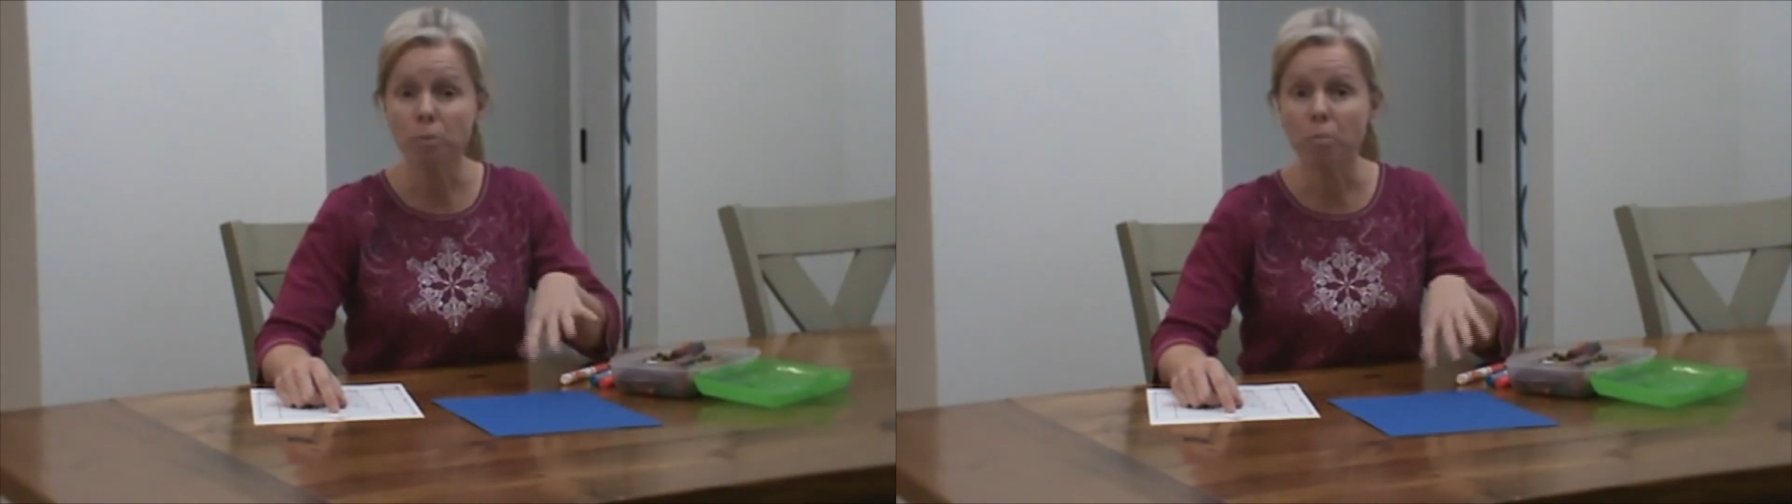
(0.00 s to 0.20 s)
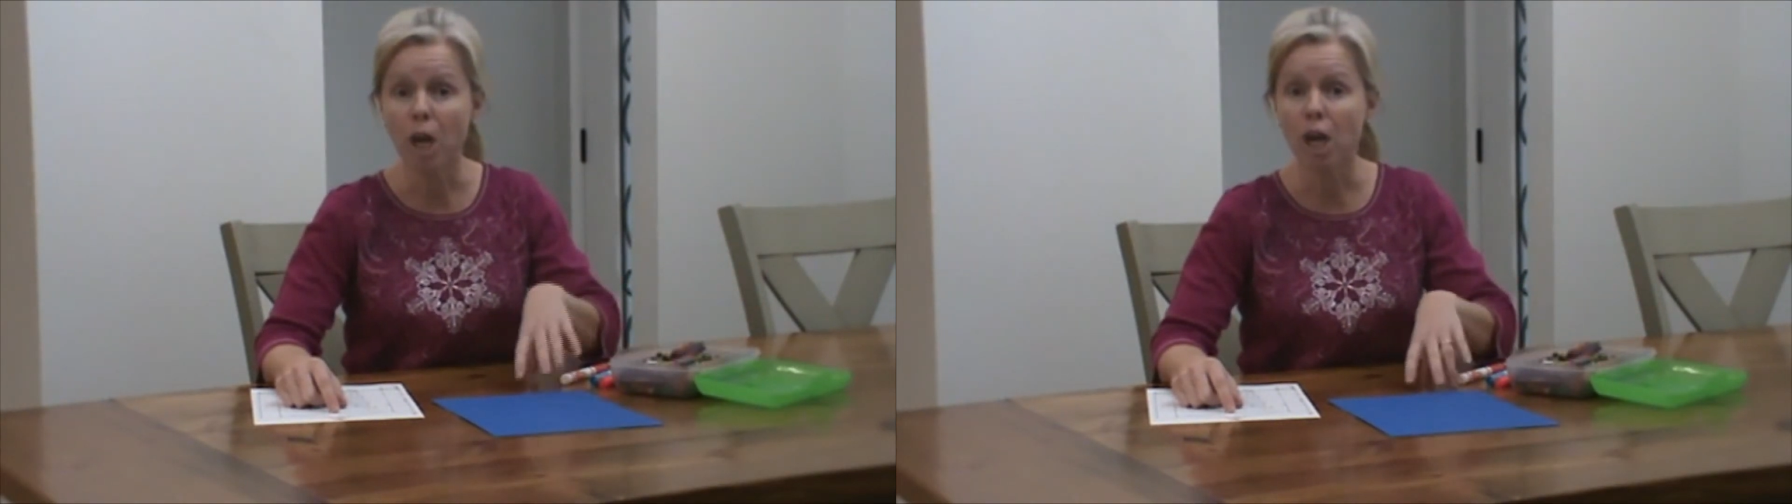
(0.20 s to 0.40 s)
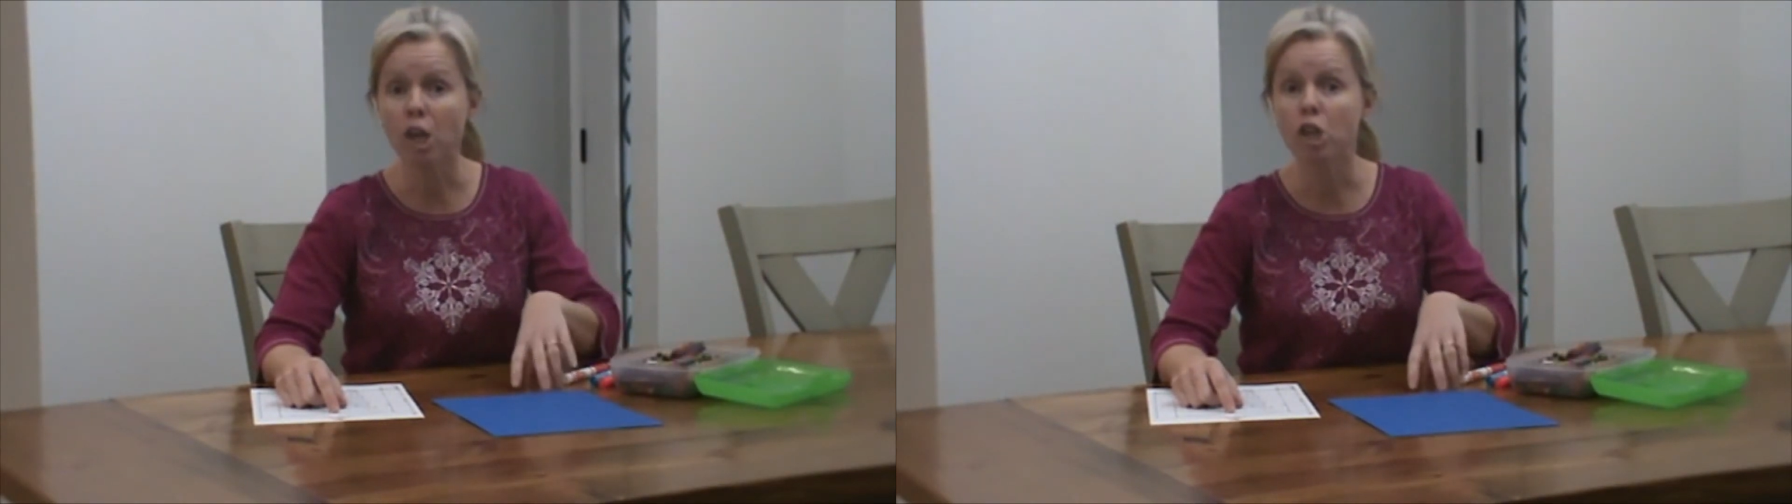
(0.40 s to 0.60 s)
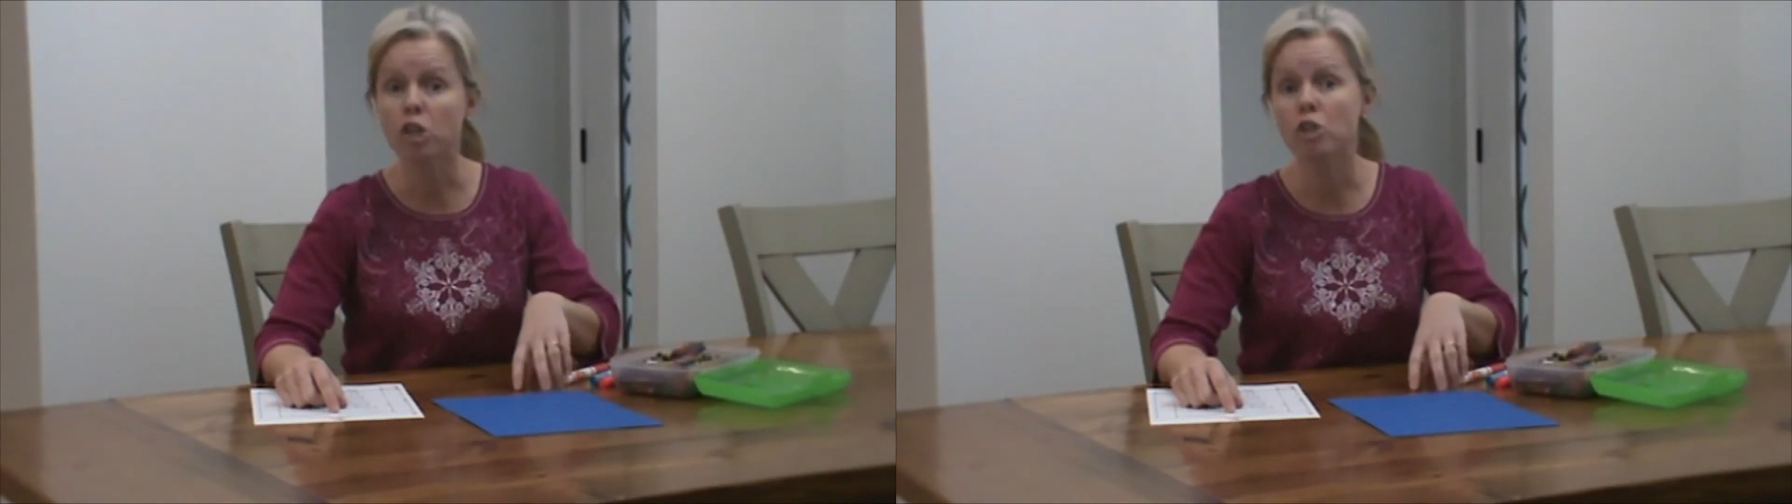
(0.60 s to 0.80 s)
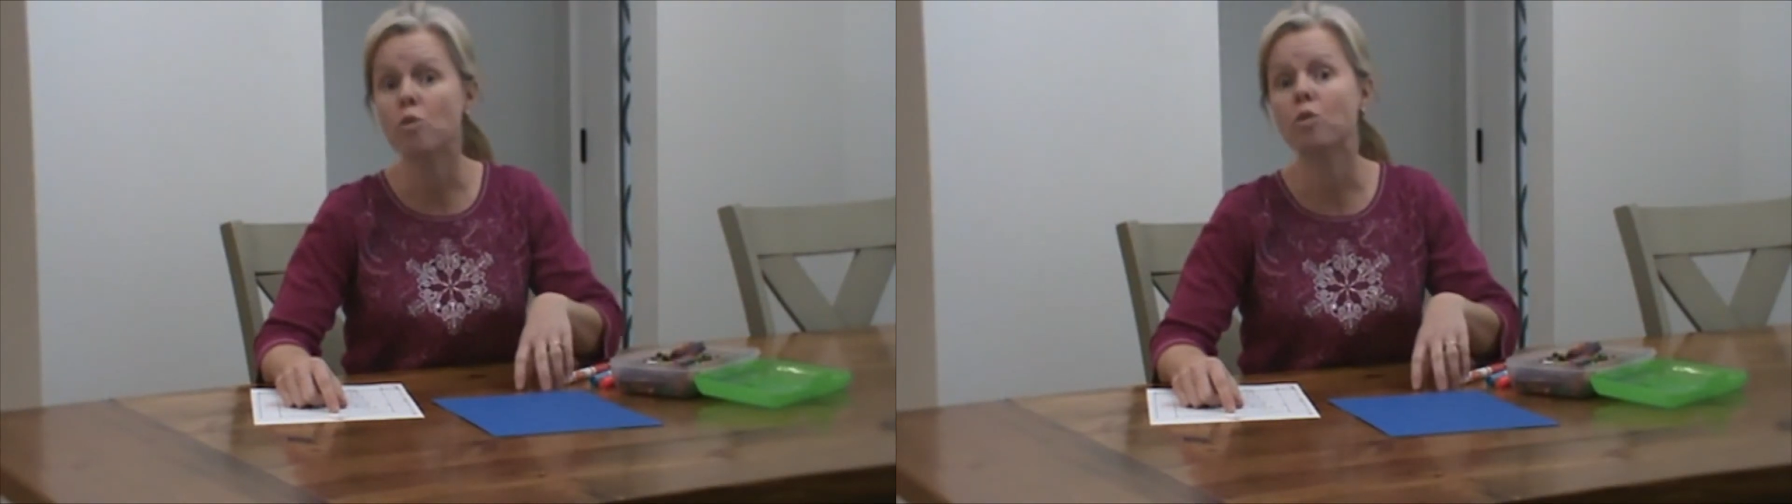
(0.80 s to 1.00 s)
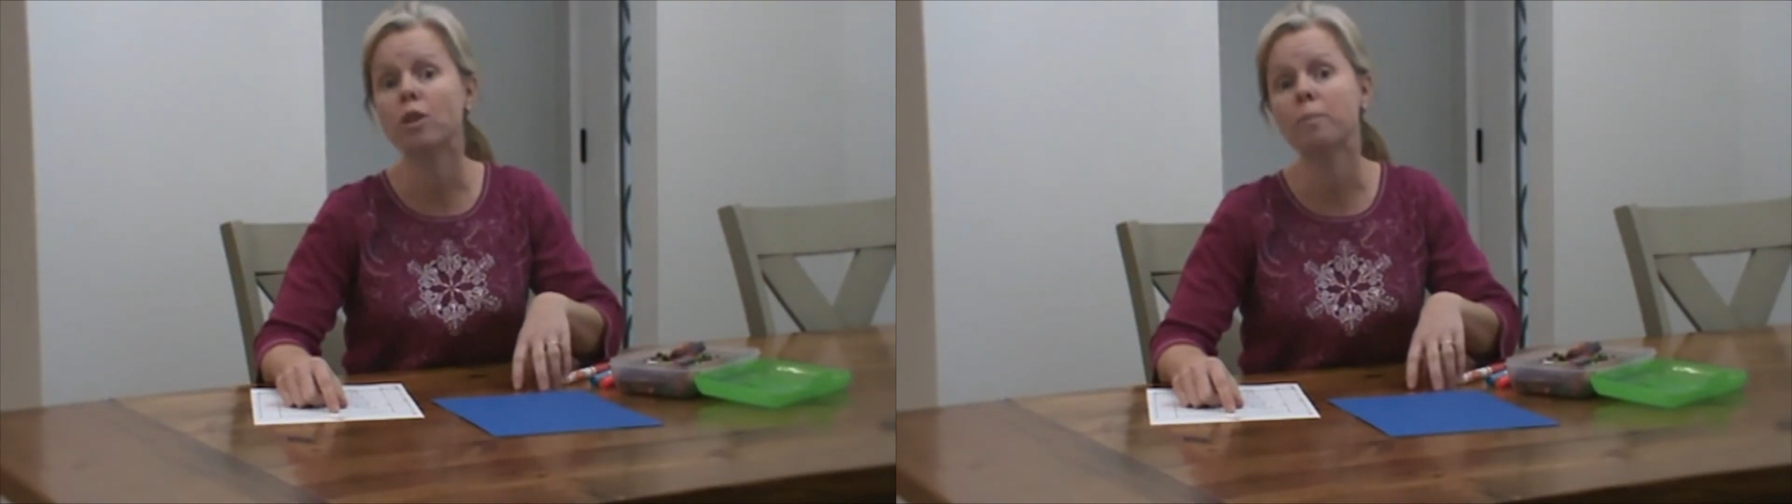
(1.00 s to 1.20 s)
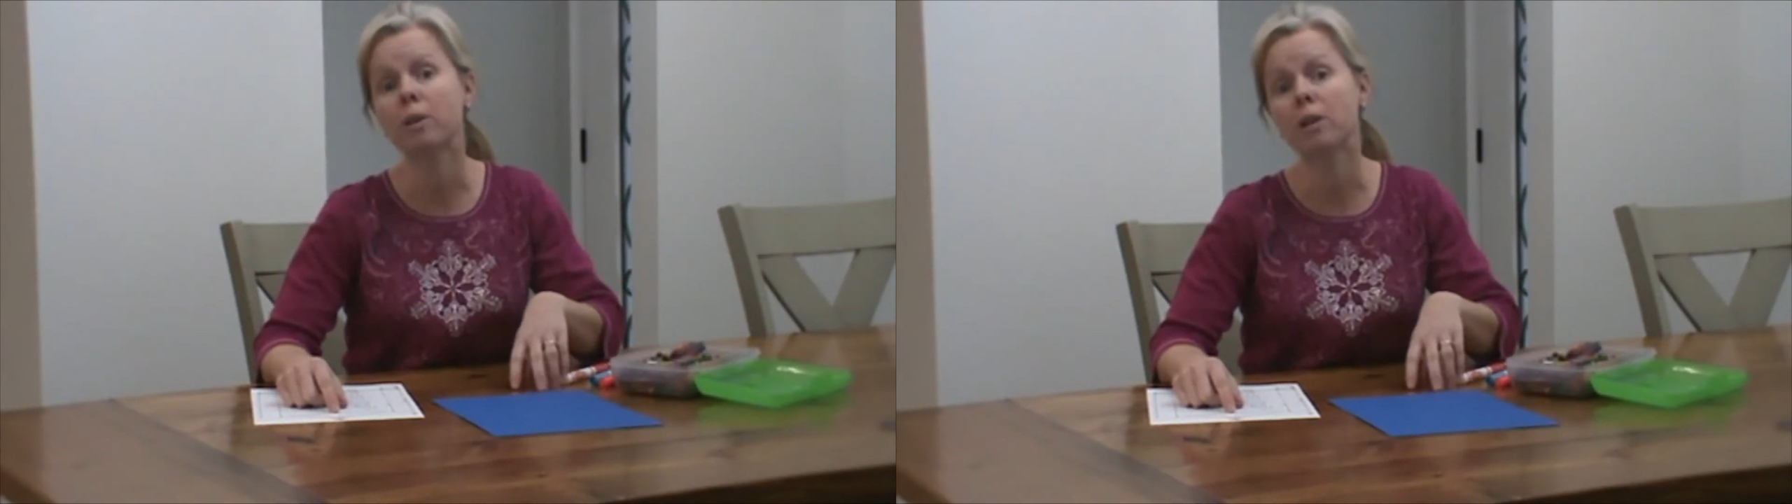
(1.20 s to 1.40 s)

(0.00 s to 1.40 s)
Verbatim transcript: markers, or